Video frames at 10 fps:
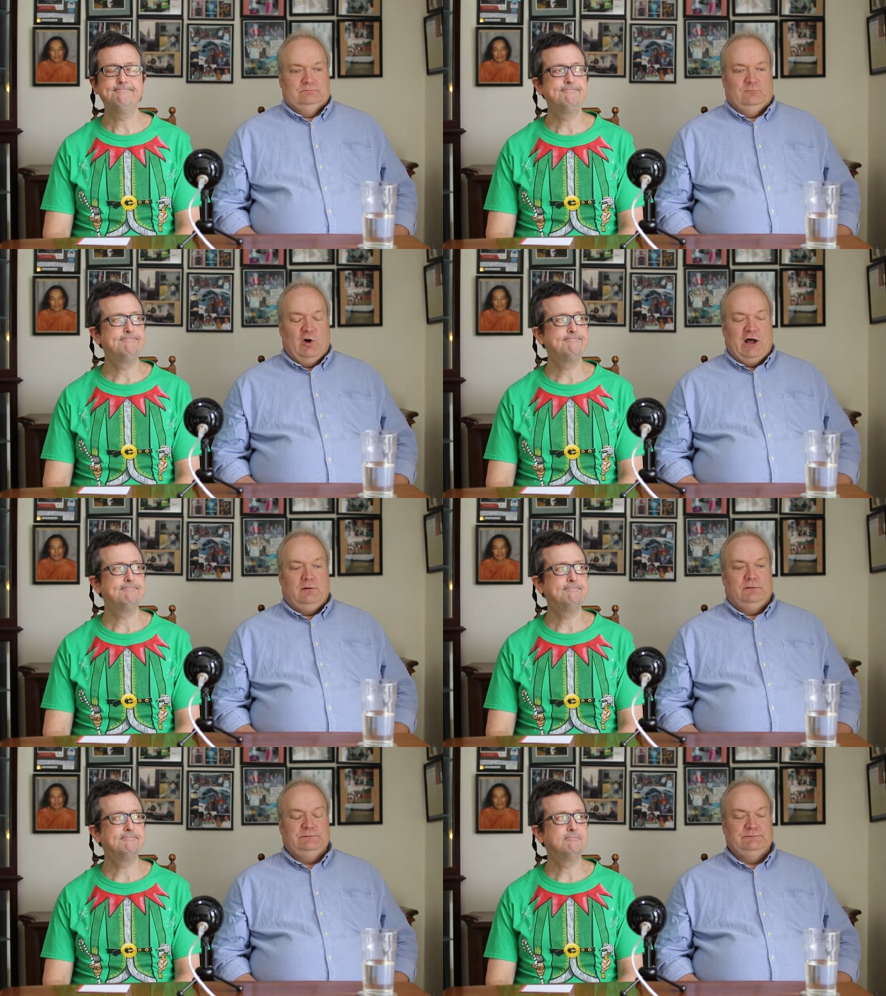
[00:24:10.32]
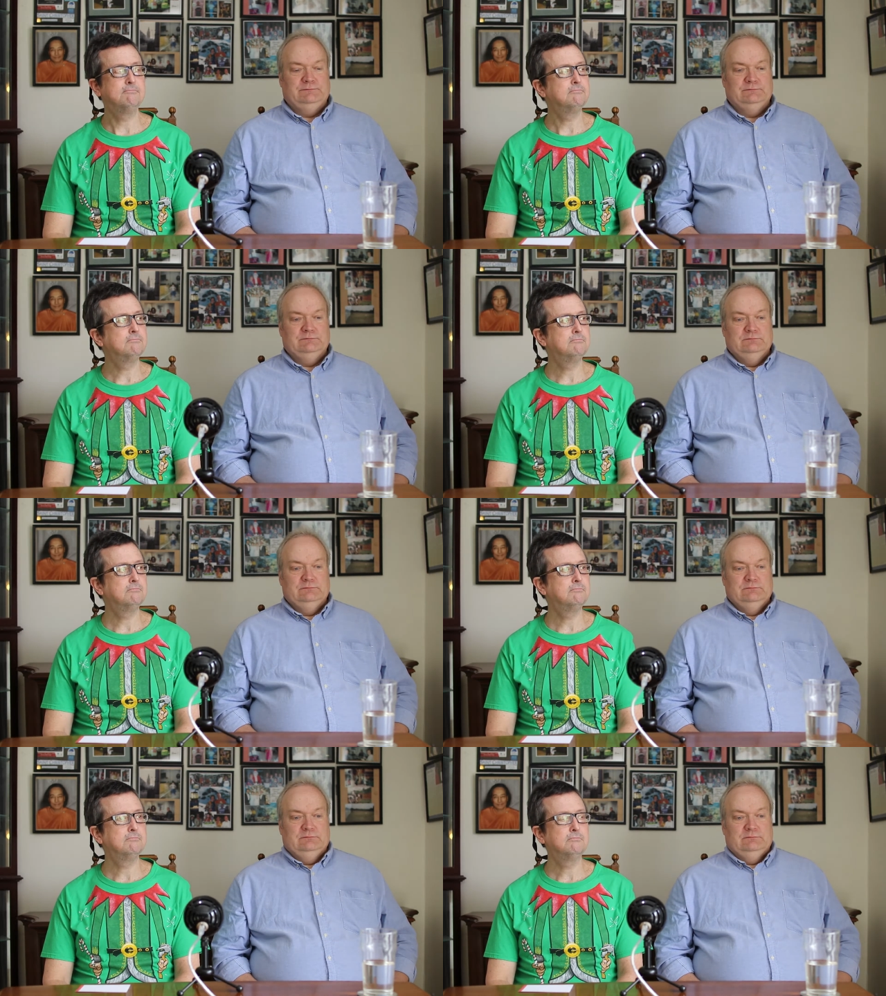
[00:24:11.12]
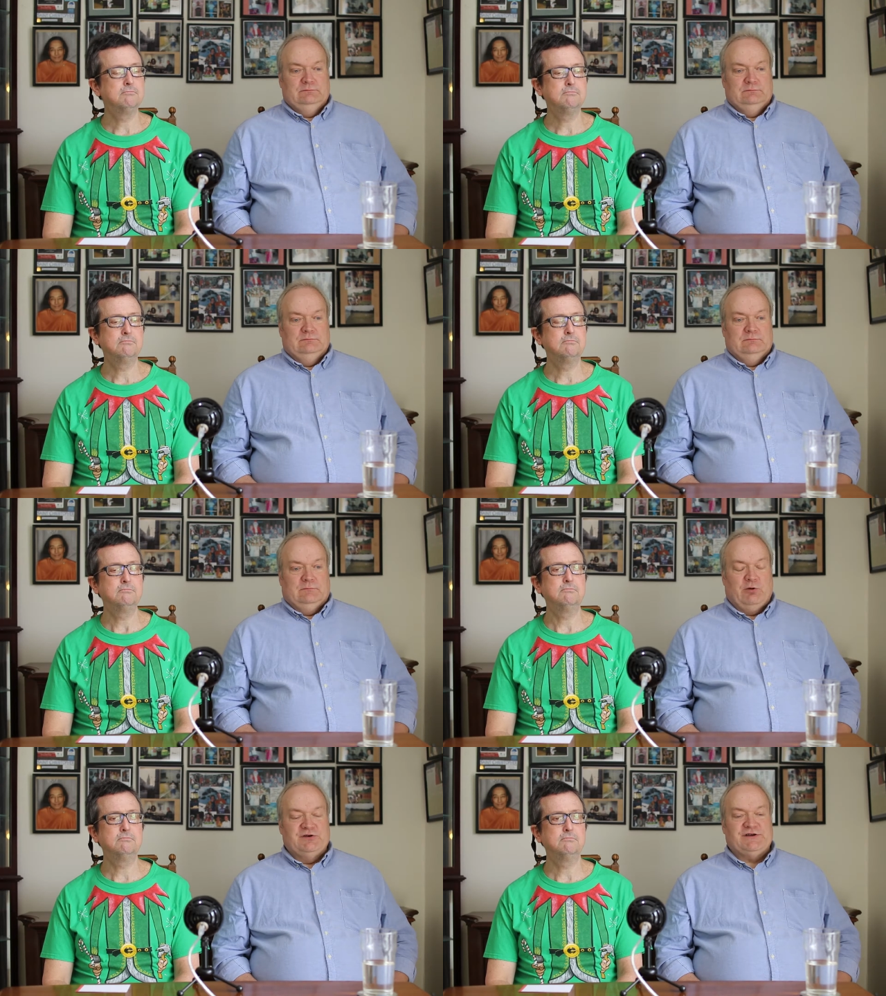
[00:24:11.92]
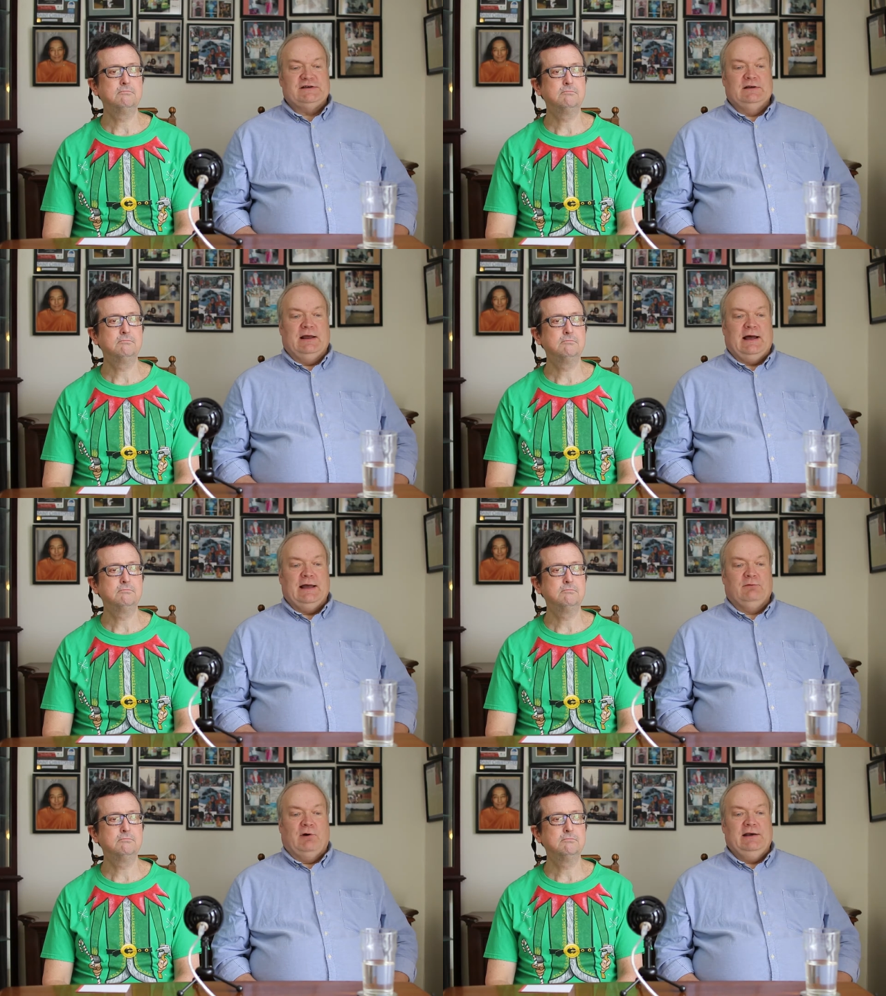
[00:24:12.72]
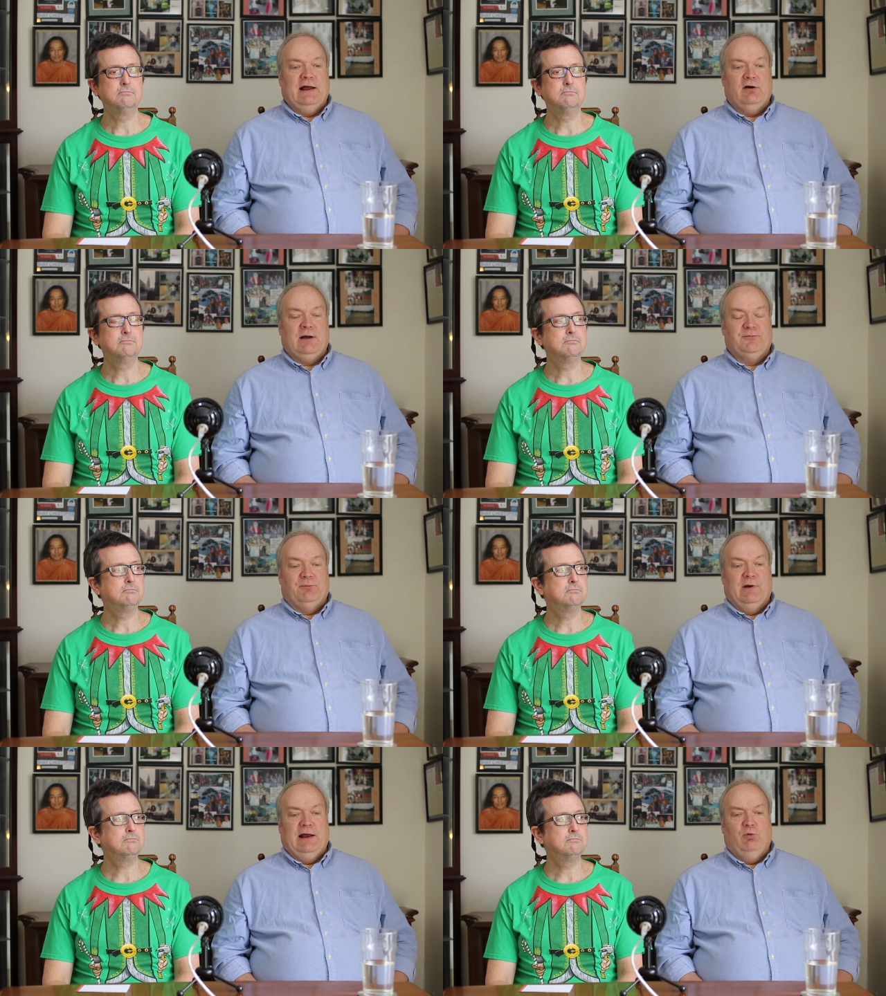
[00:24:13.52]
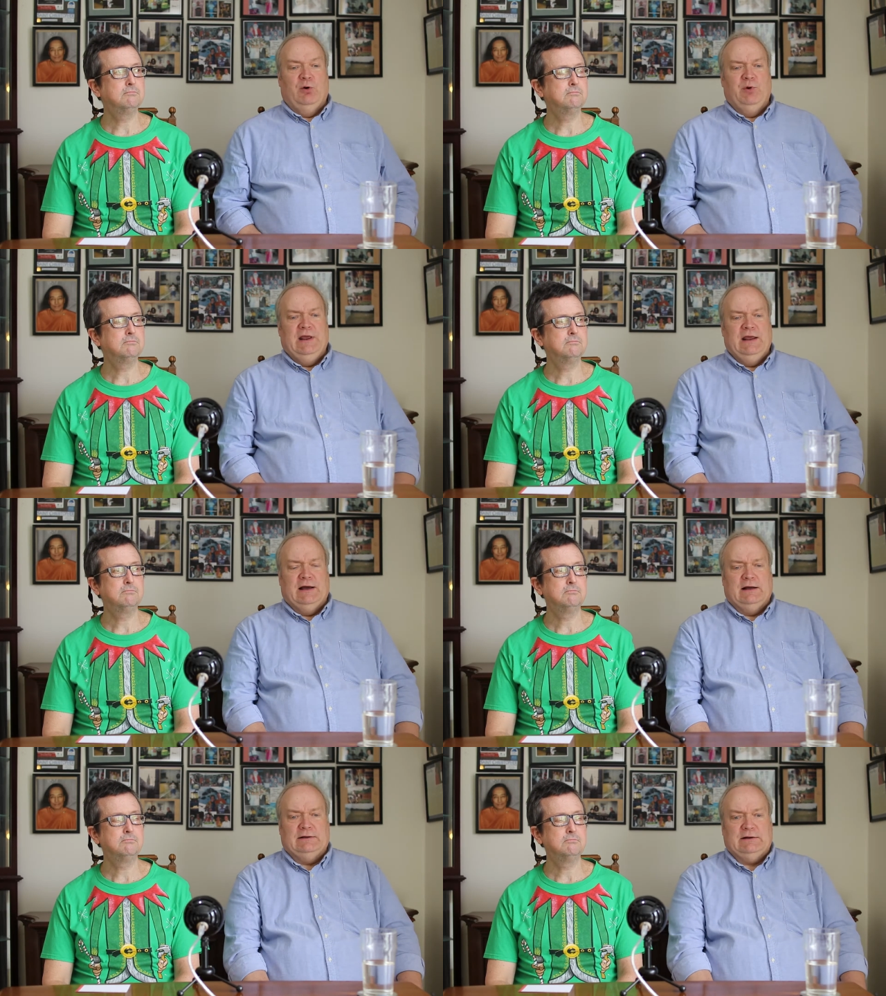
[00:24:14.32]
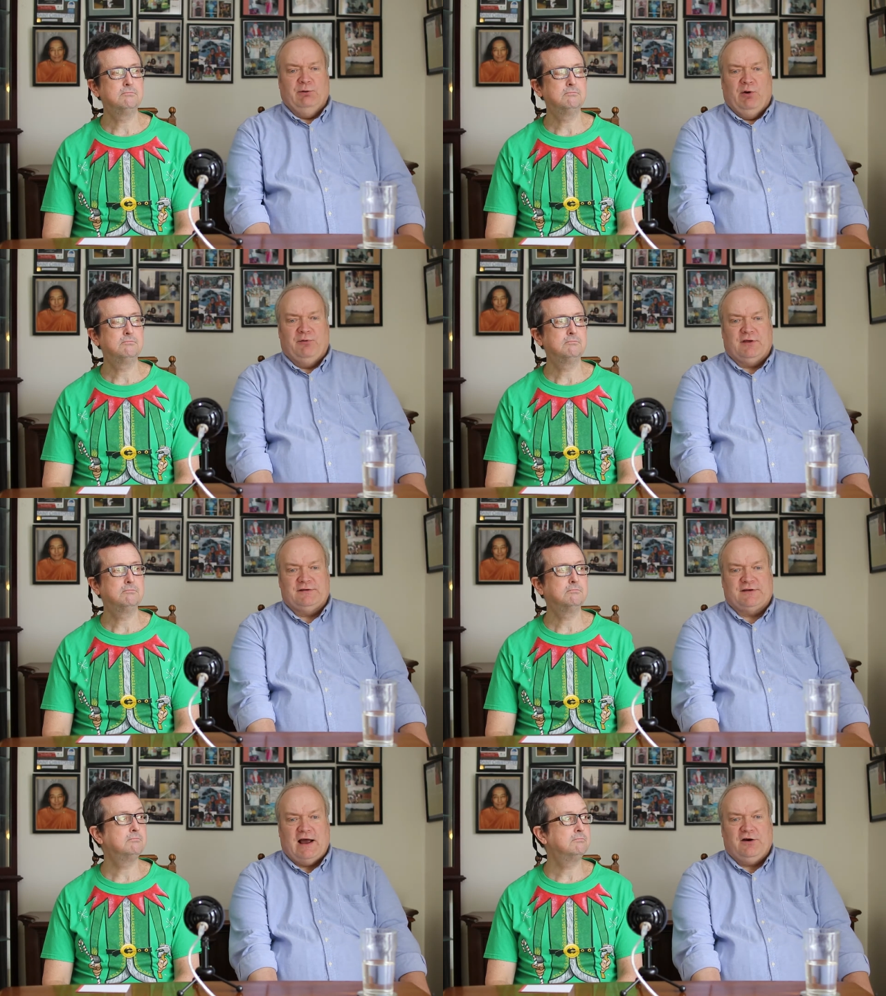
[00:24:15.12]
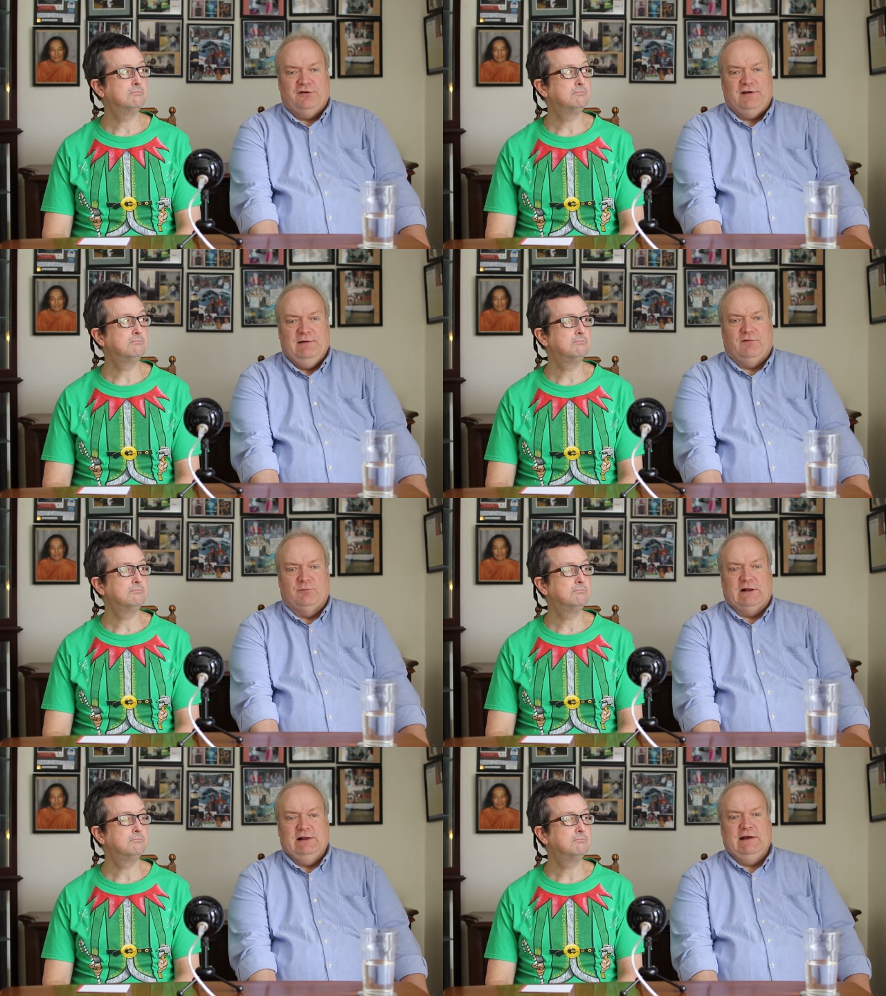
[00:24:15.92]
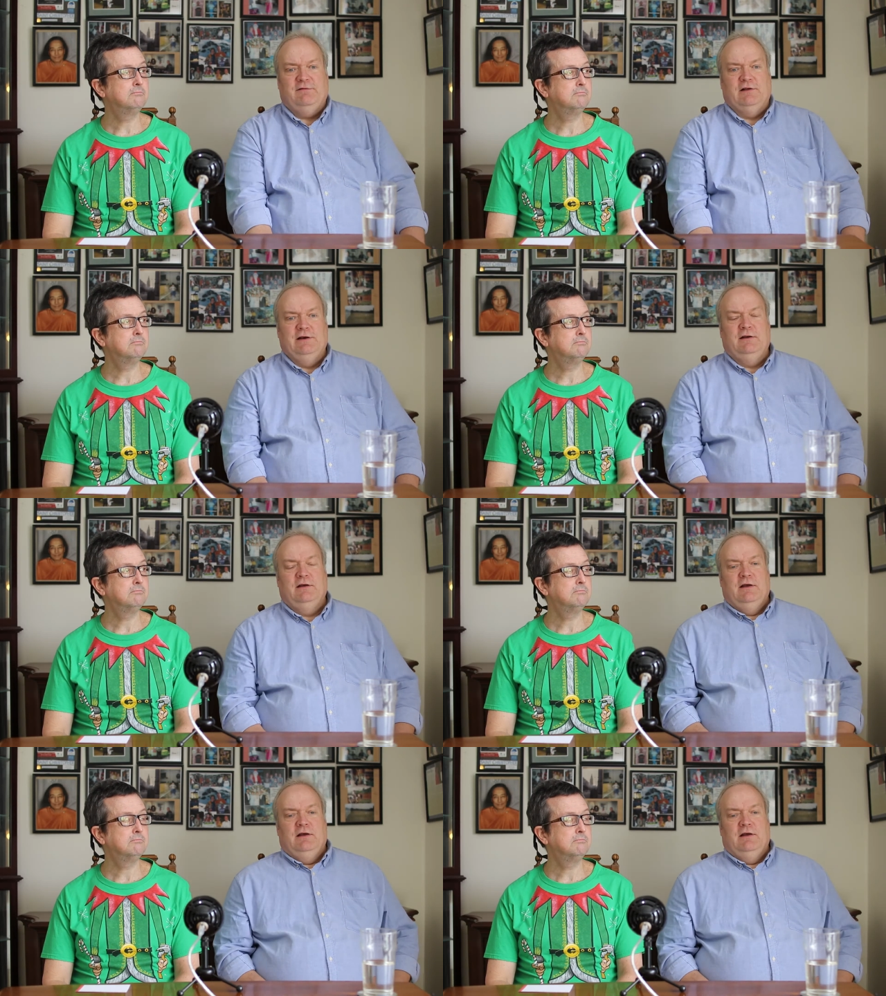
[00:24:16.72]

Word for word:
Speaker 1: Well, there was a I, right now comes to mind when we uh, I went with a soccer team from Cleveland.